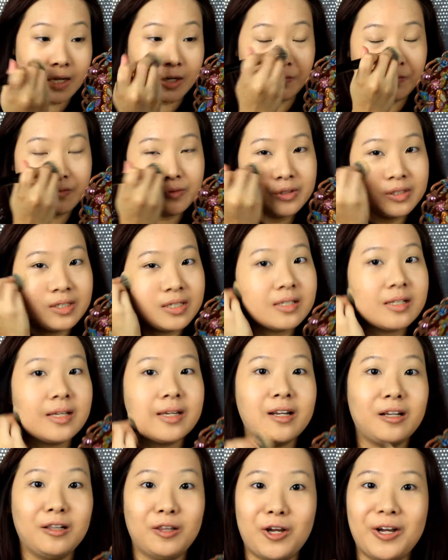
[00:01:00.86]
out of focus
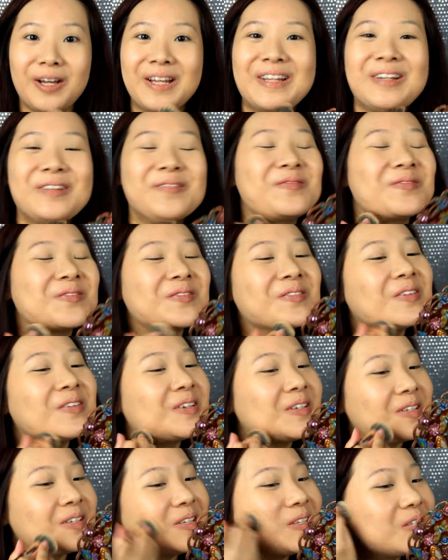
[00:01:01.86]
like a lot,
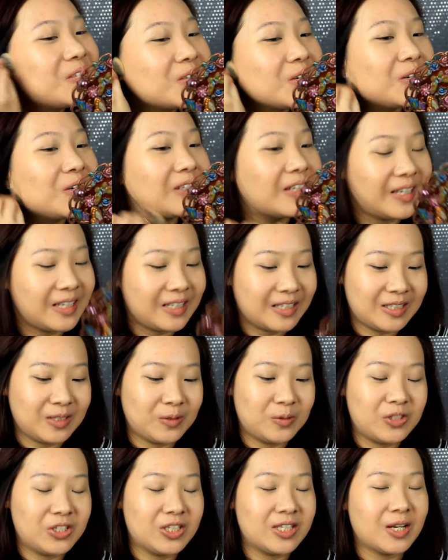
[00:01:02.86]
so like
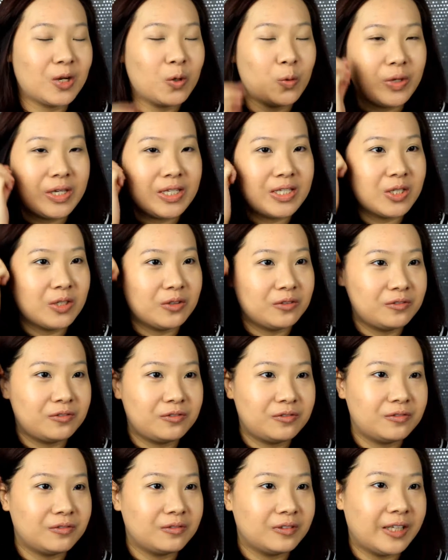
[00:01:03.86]
it was just like a waste of